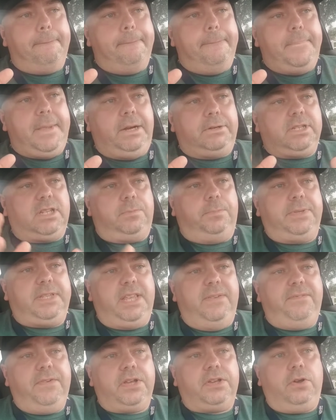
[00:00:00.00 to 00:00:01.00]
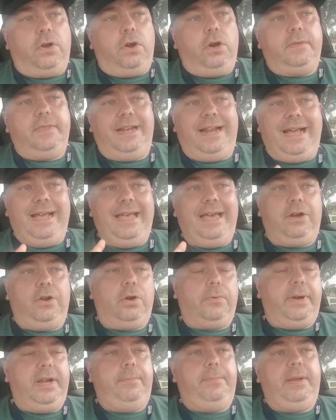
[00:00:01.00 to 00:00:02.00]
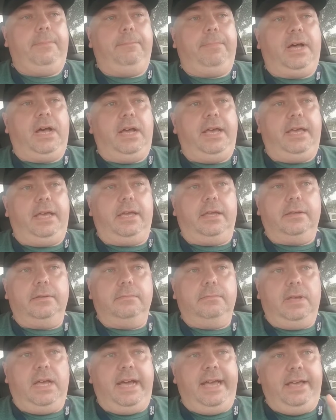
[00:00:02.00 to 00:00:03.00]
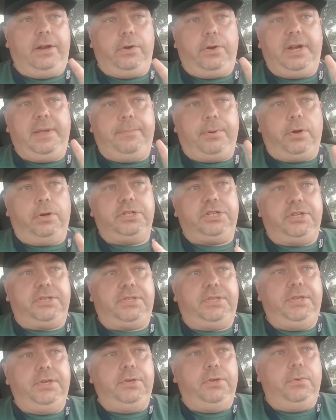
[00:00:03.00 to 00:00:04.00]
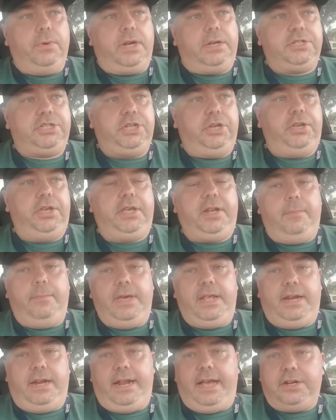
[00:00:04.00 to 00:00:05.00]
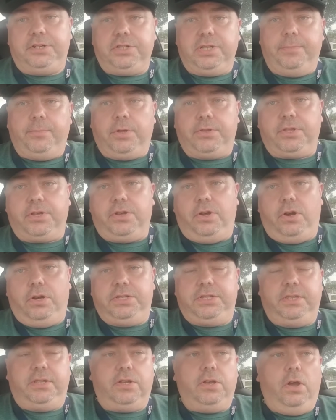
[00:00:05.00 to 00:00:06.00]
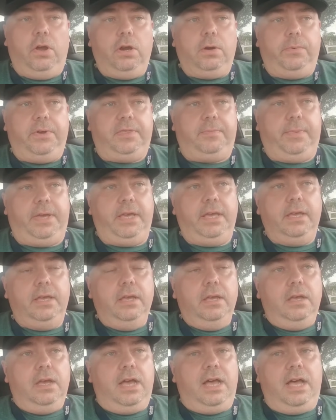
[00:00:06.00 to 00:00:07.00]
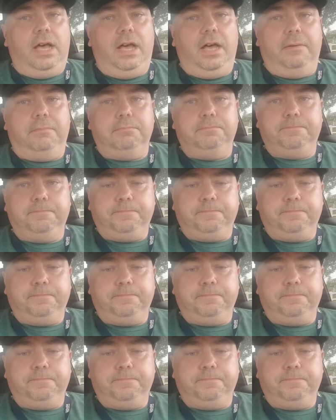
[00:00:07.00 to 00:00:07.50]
there's a specific card that I had already been buying. I had already purchased two, and I'll show you in a minute. I actually brought the cards in the car with me. I